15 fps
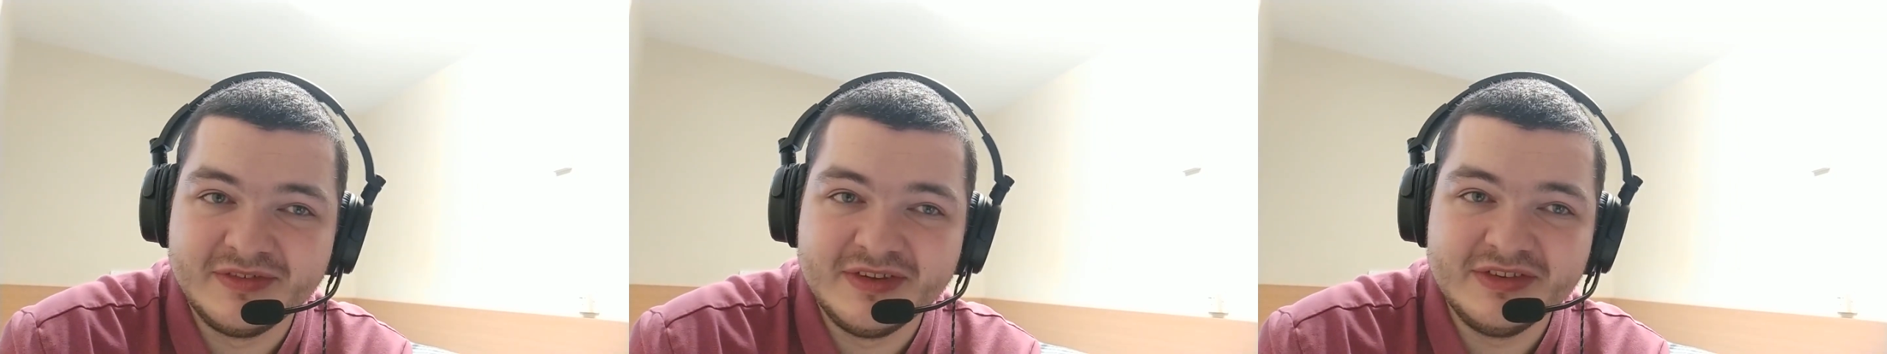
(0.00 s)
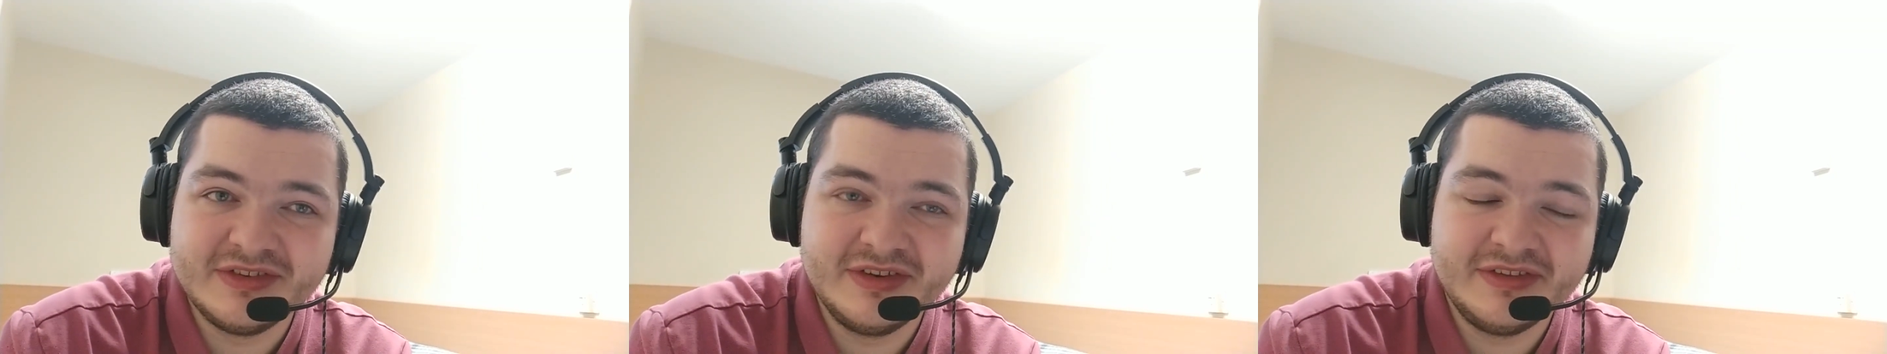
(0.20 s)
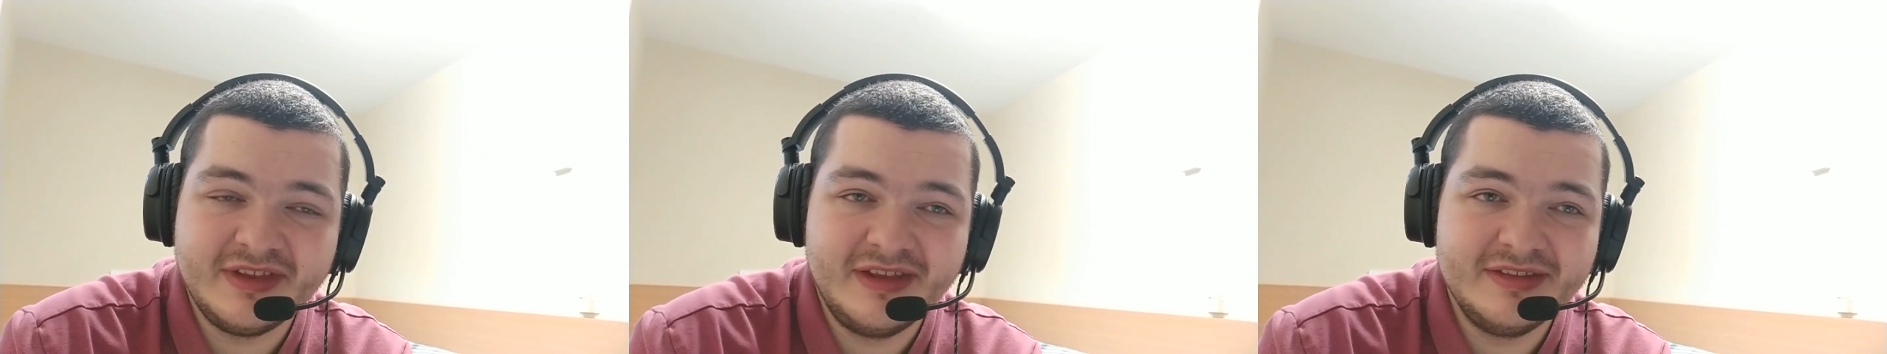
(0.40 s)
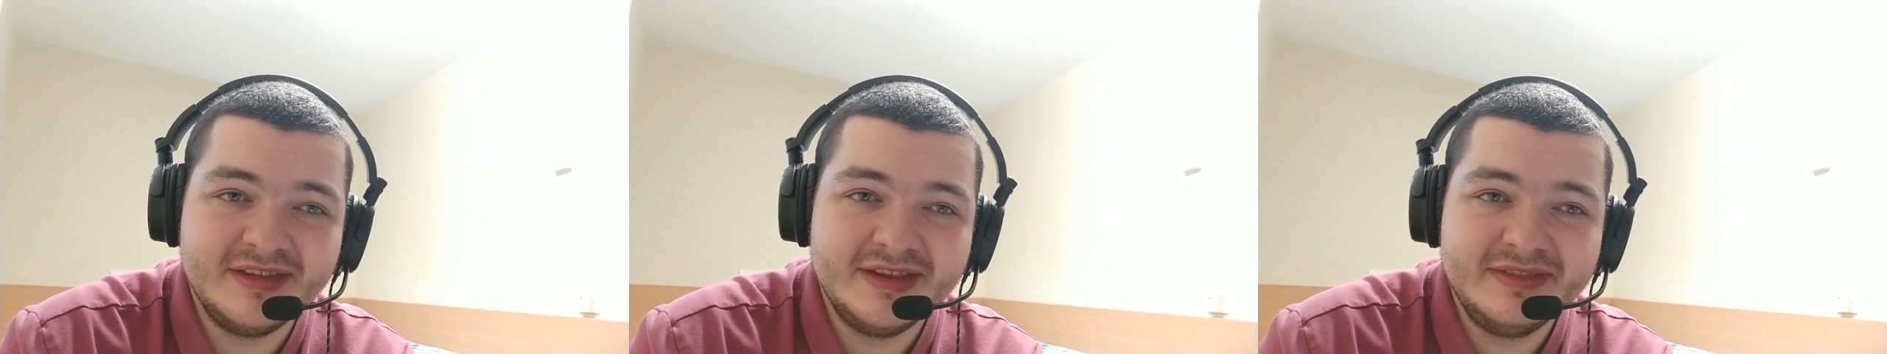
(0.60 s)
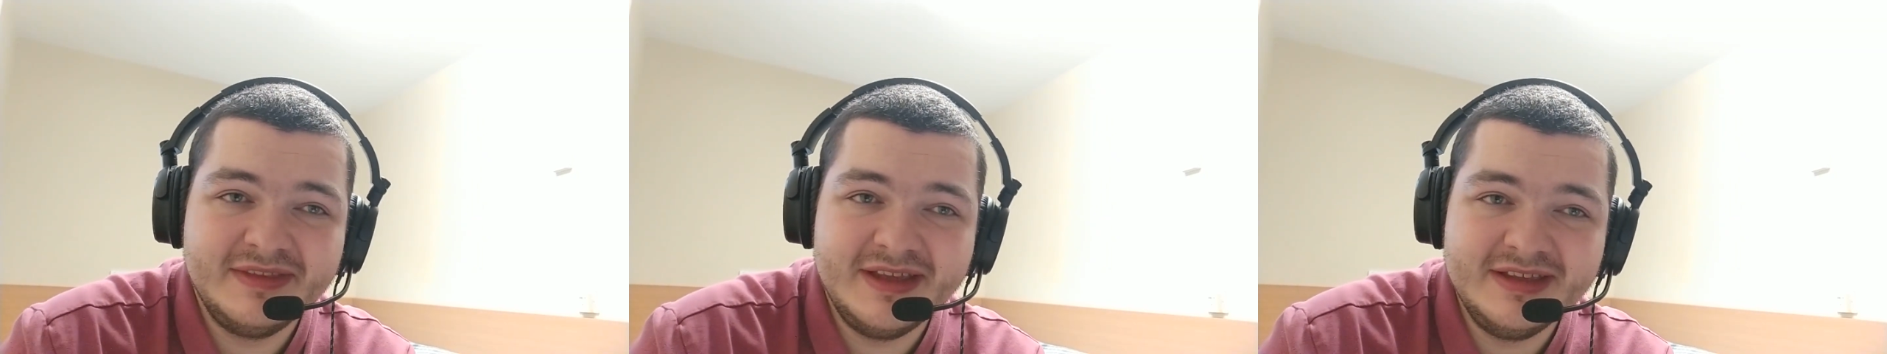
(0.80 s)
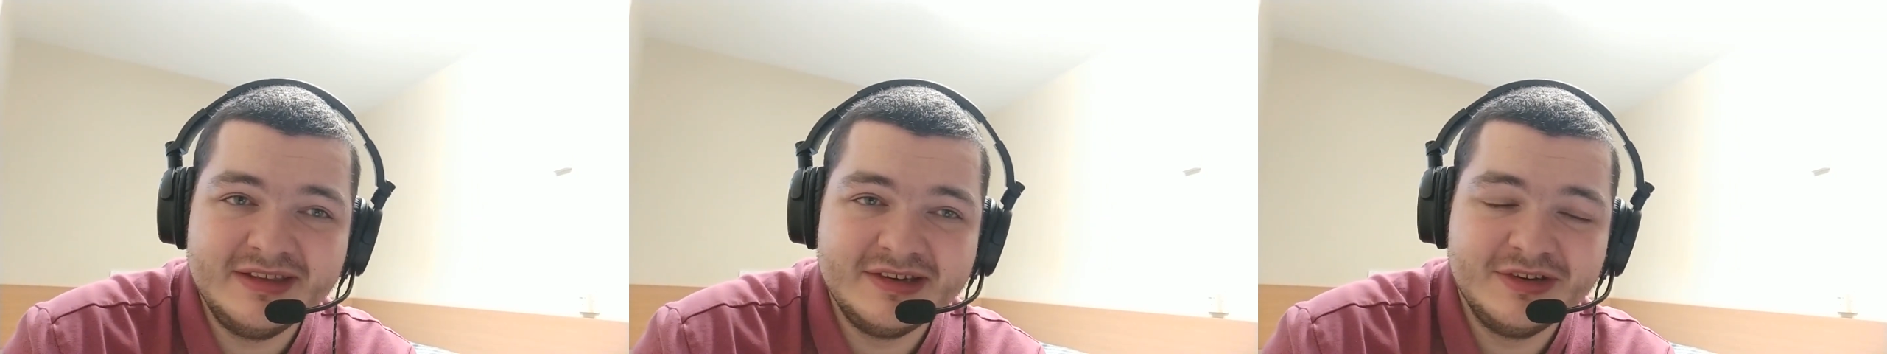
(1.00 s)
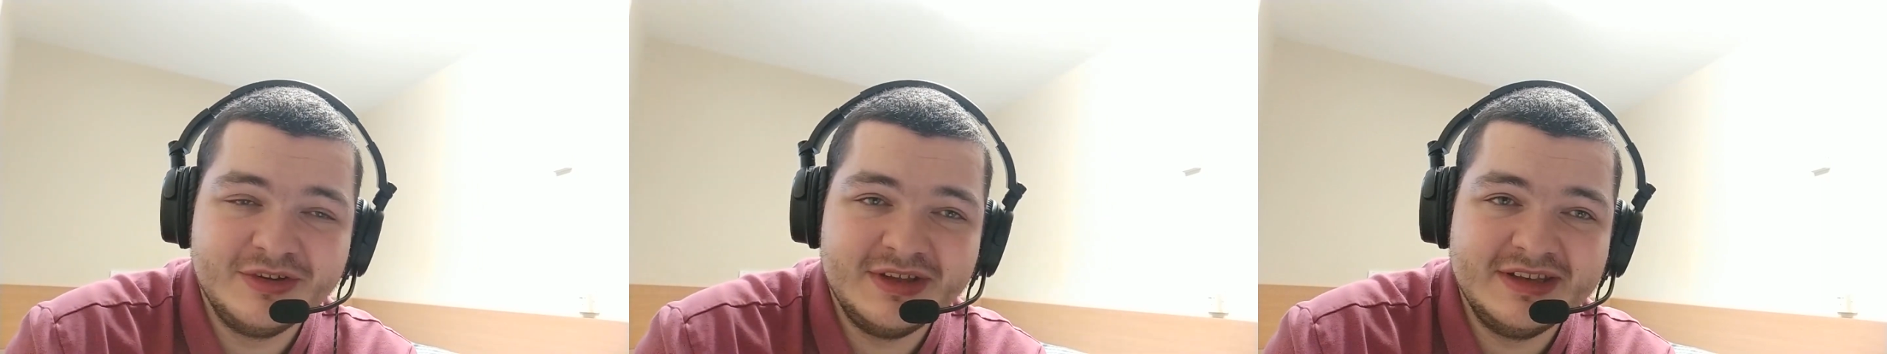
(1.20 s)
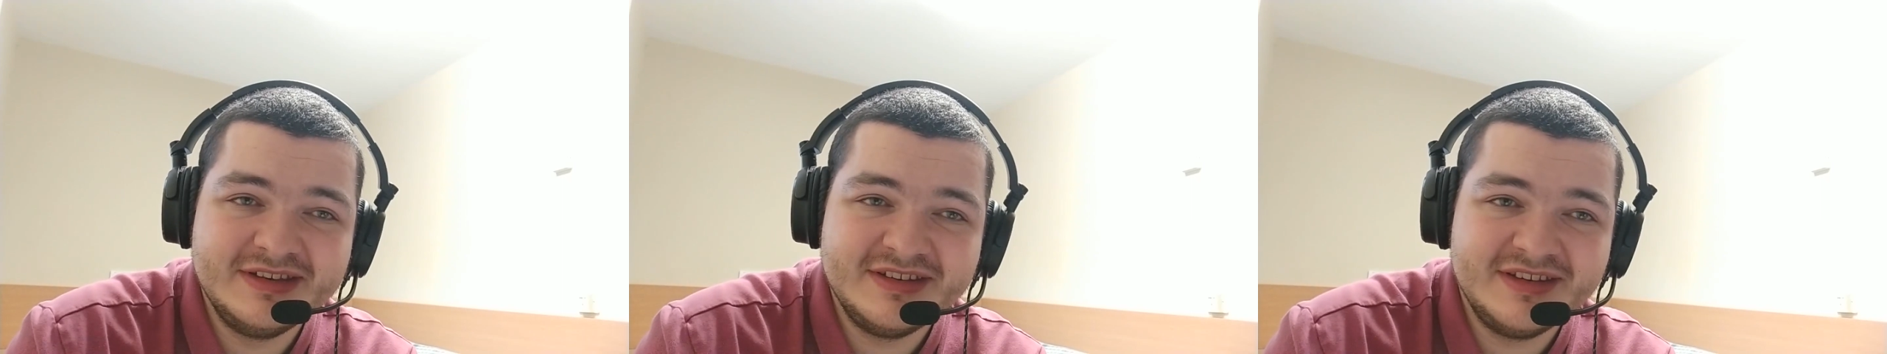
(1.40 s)
If he does that, then they can
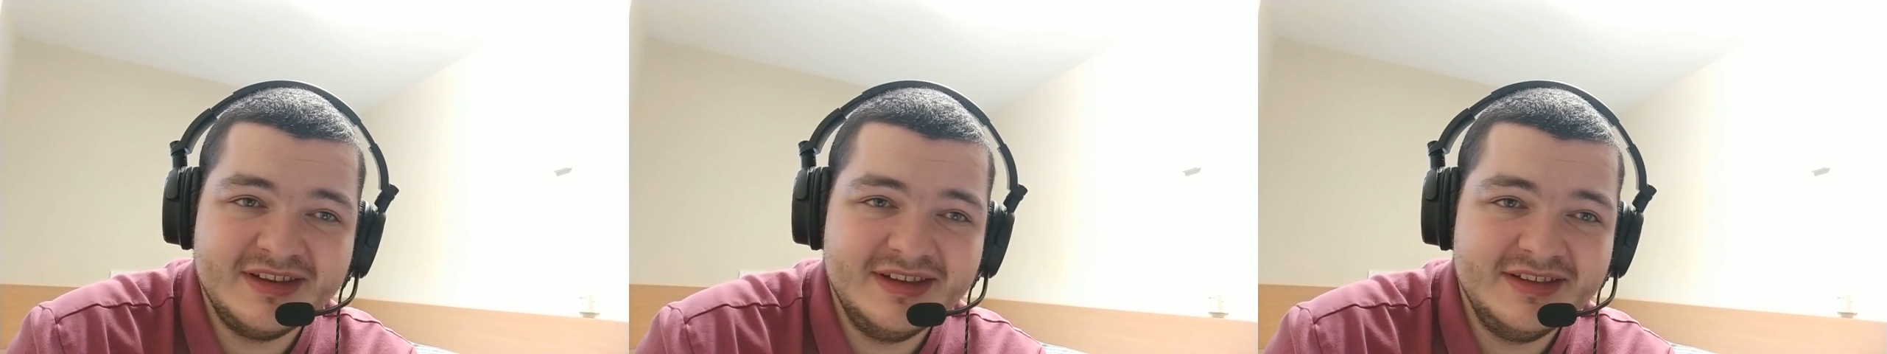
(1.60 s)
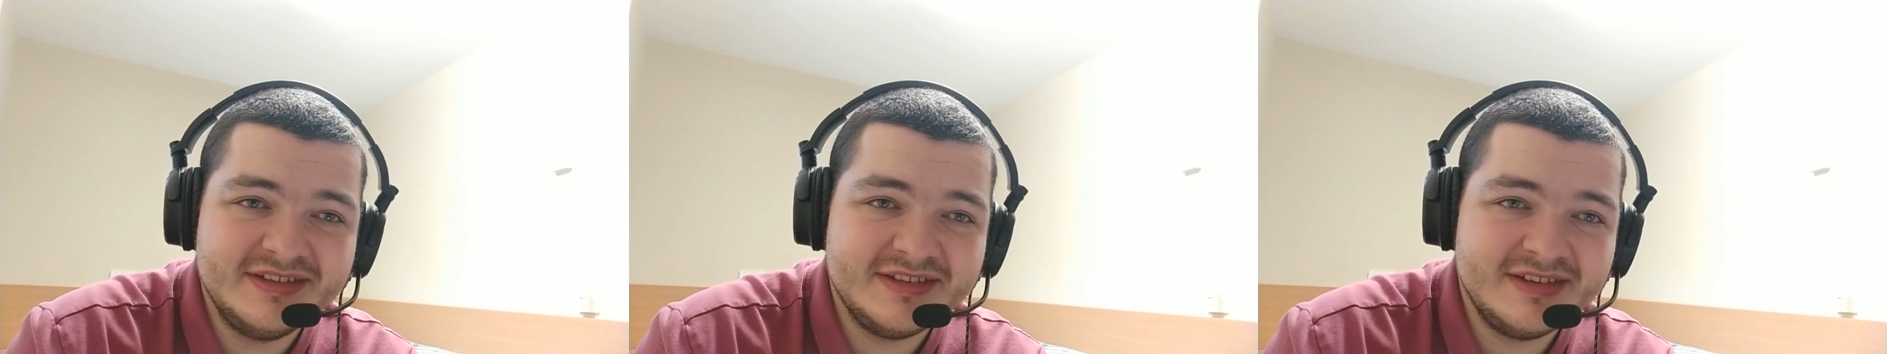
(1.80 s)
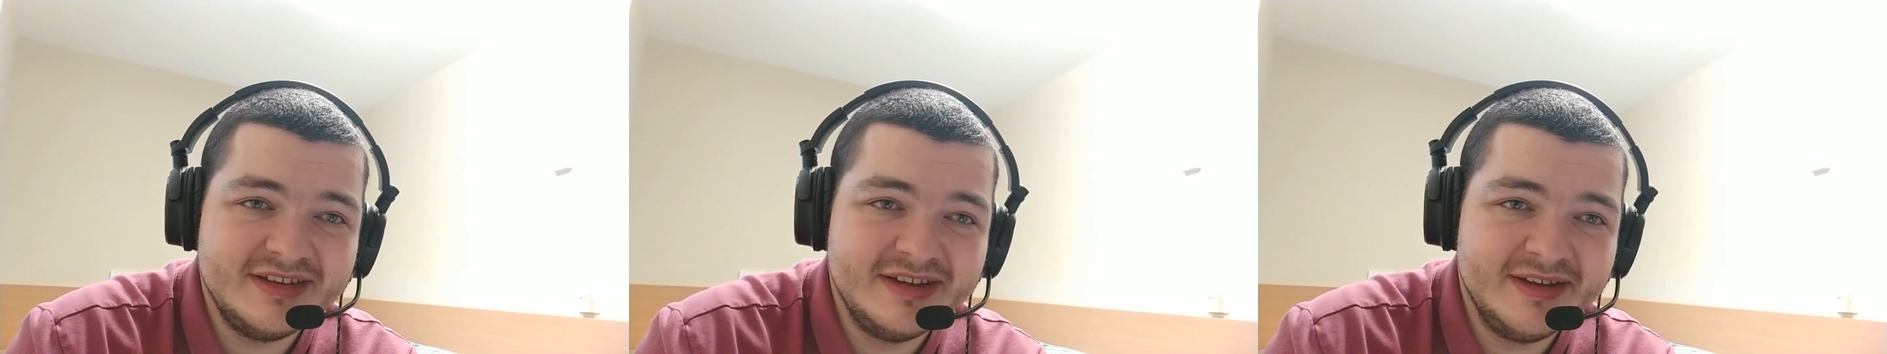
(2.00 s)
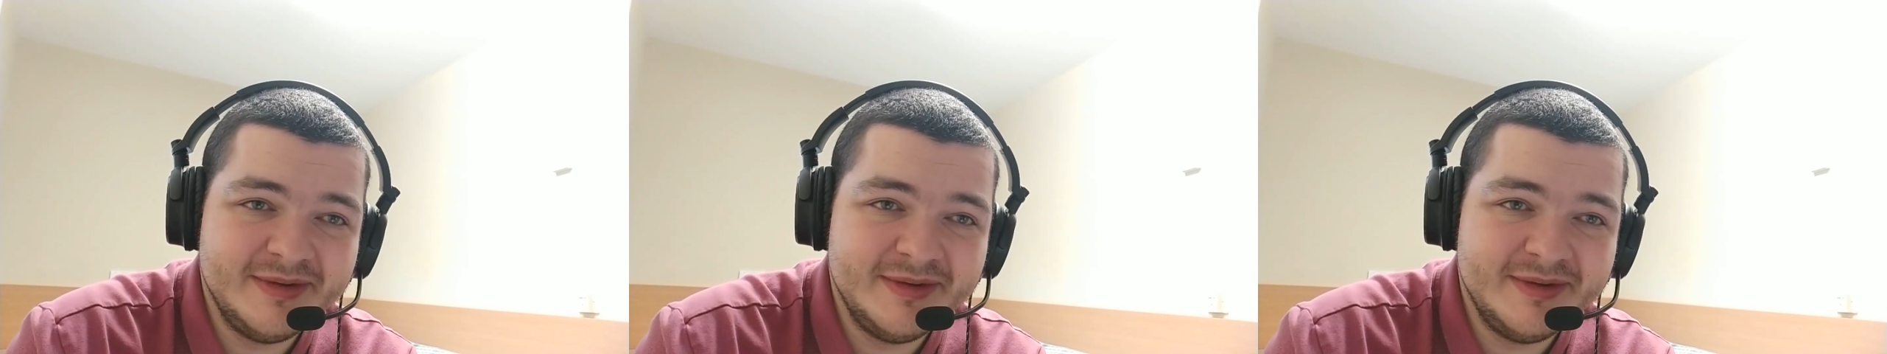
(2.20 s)
look into his.